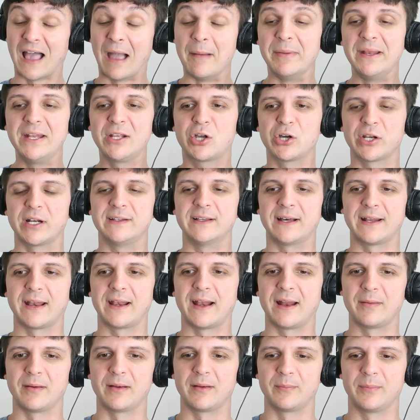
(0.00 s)
I mean, he could have done
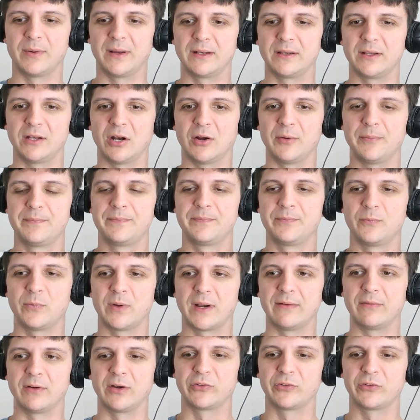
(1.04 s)
it, but you know, whatever.